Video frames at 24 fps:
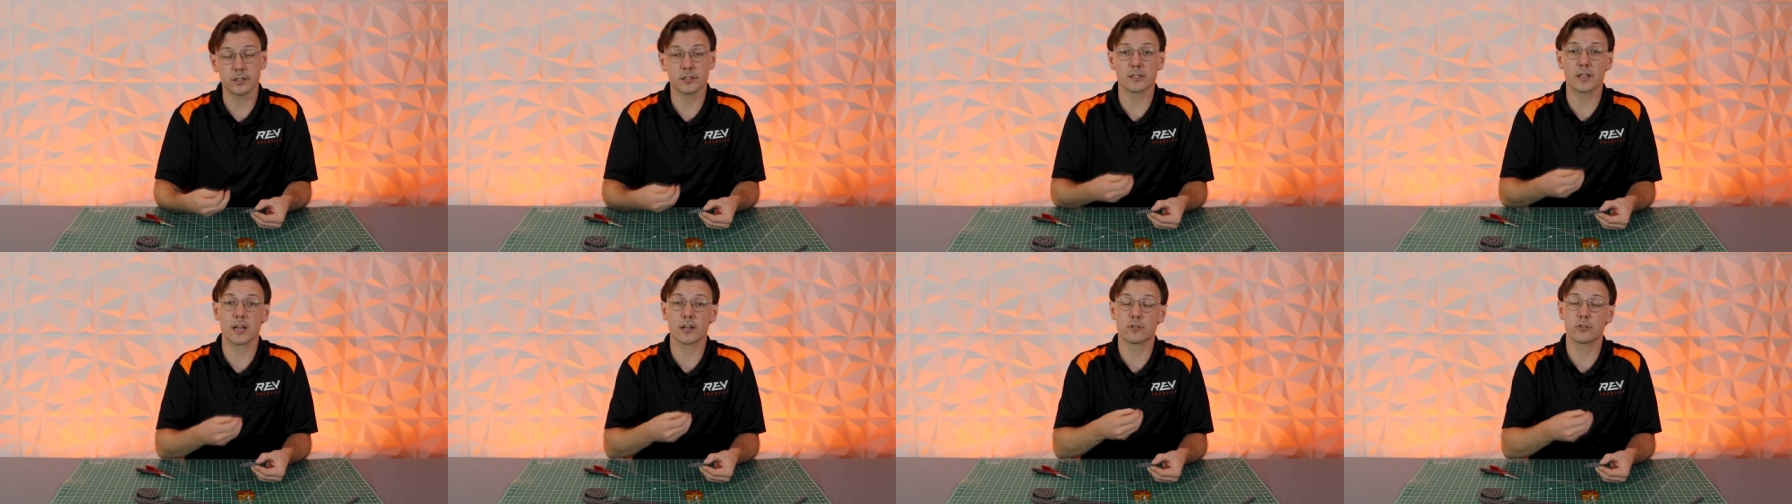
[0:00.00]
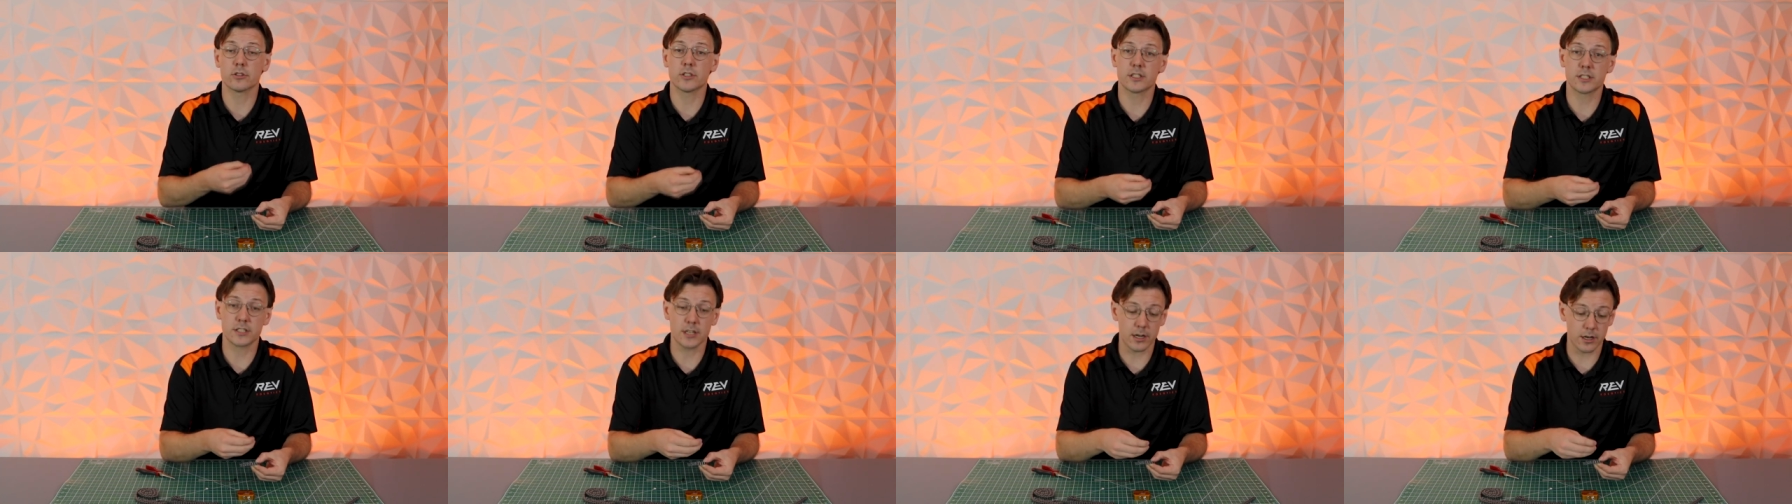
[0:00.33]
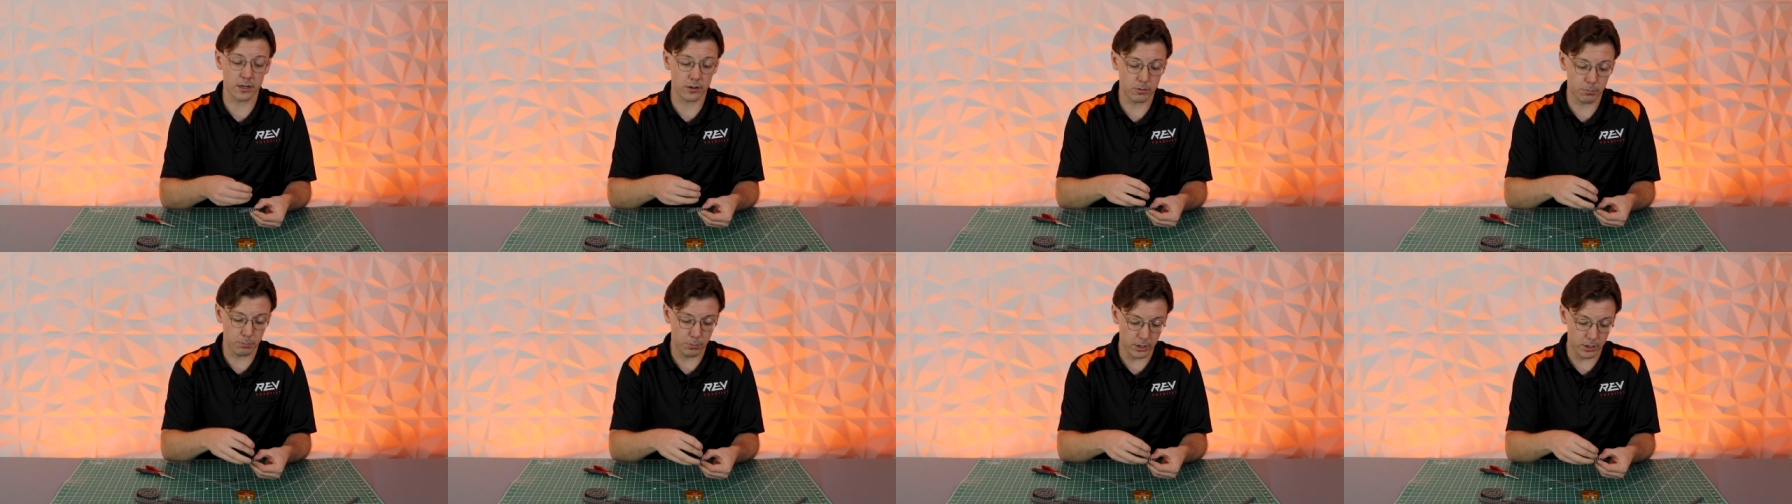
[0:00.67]
is actually
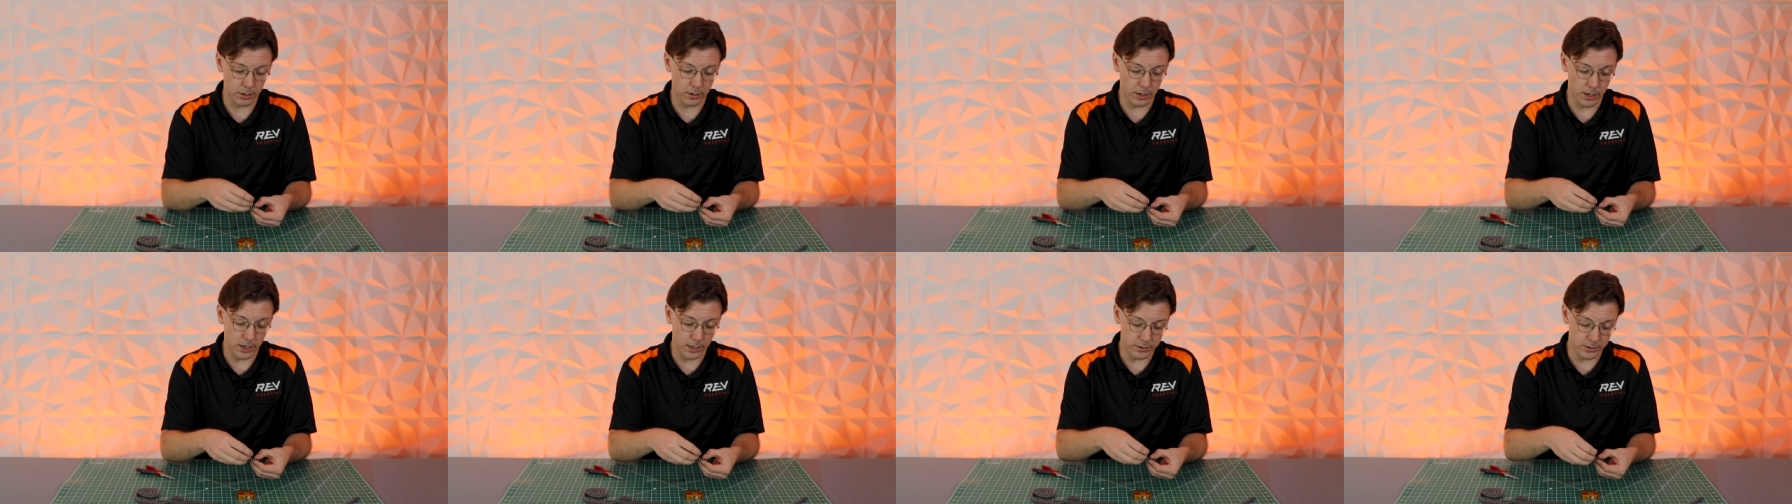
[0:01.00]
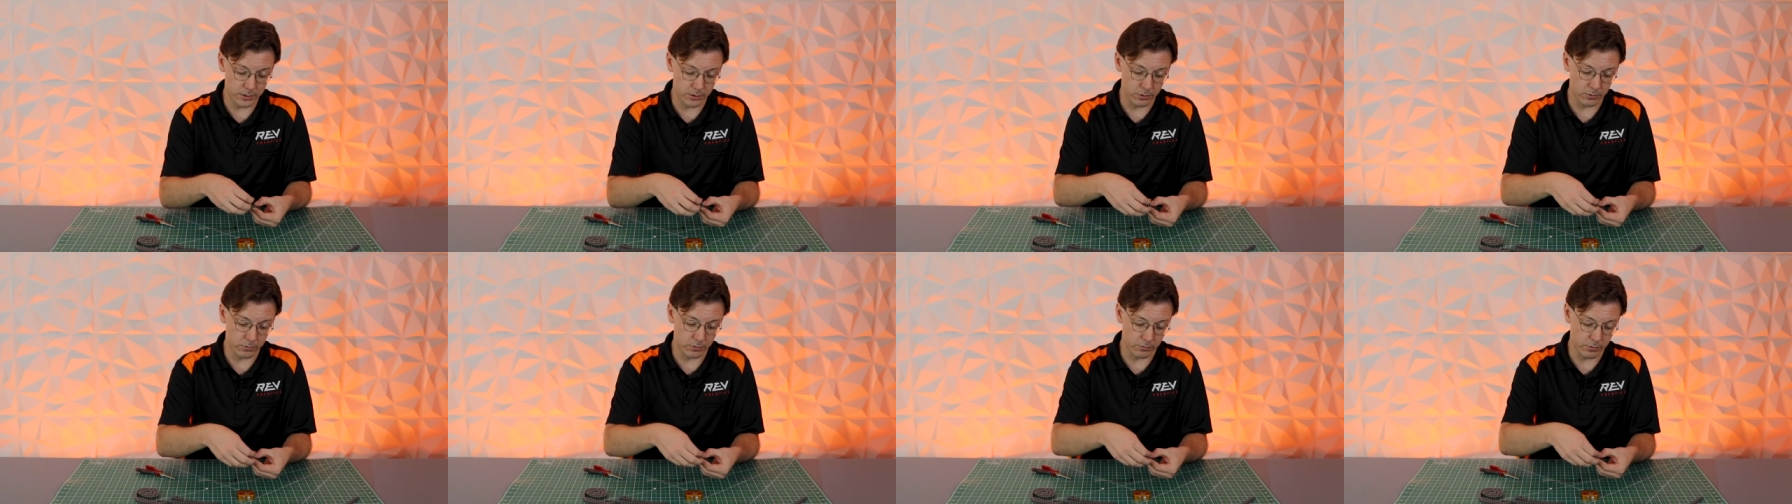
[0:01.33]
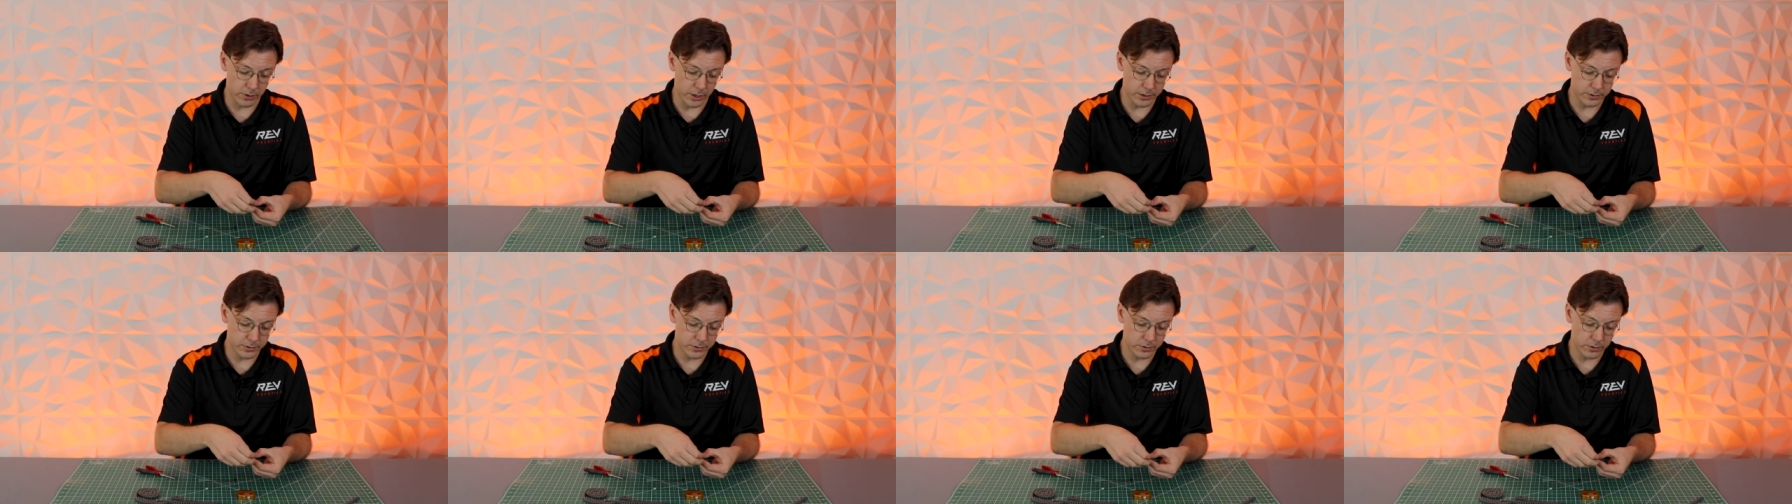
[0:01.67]
setting the pin onto the
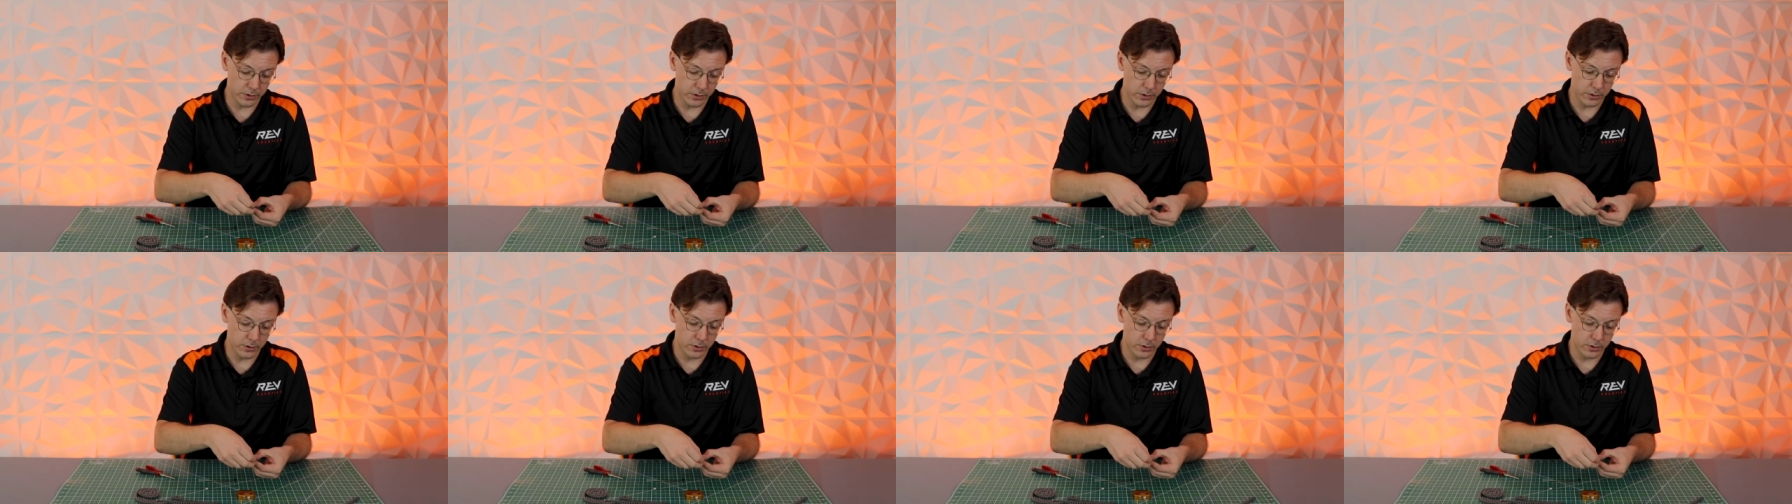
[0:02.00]
device.